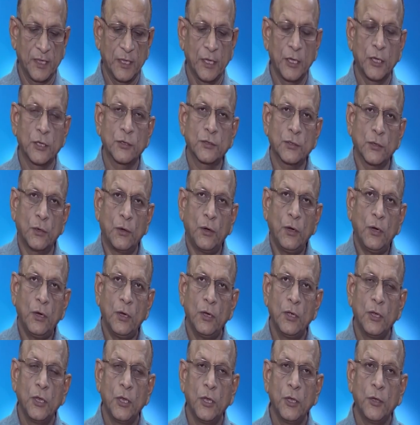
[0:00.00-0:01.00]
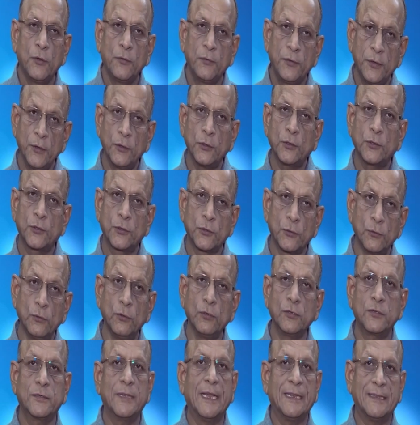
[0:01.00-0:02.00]
So, few
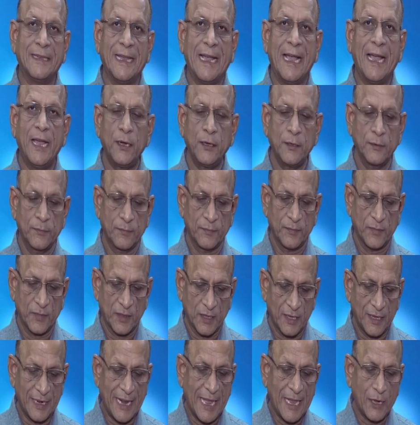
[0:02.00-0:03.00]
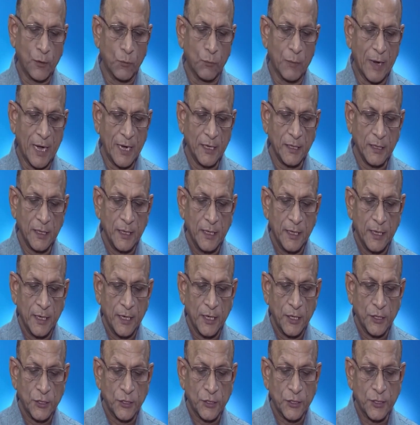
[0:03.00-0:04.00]
tools are there, like one,
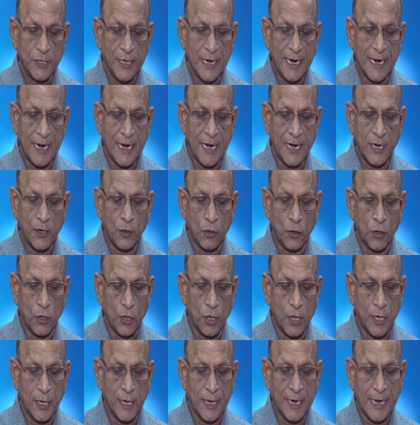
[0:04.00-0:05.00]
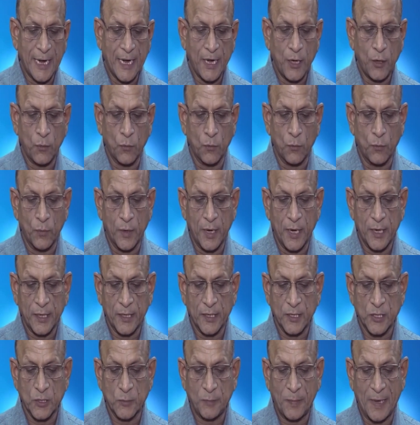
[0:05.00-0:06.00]
shared online
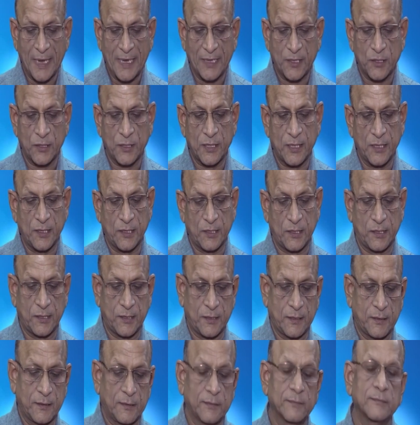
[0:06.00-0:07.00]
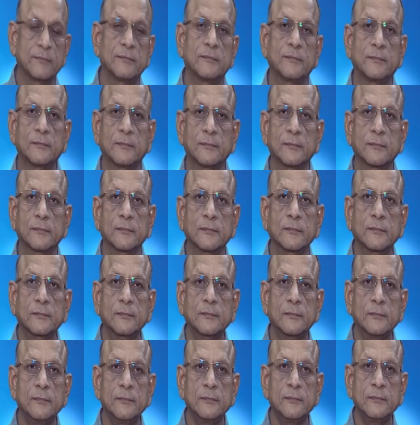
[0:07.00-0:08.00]
workspaces.
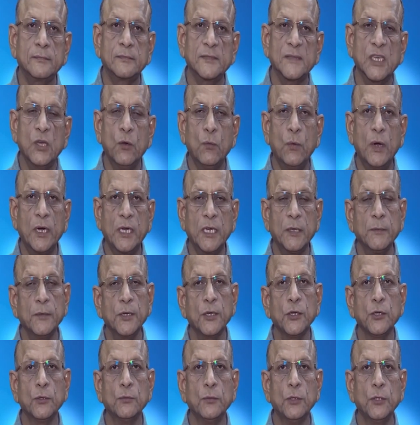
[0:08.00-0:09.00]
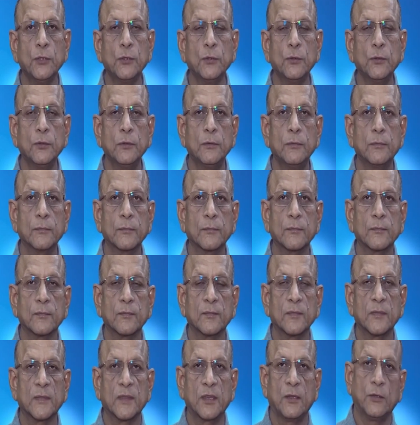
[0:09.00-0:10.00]
Whatever you will do,
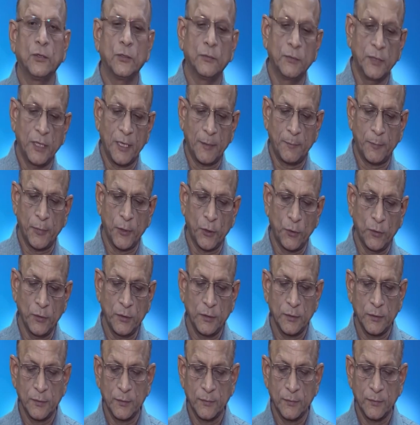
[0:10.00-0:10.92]
you will upload.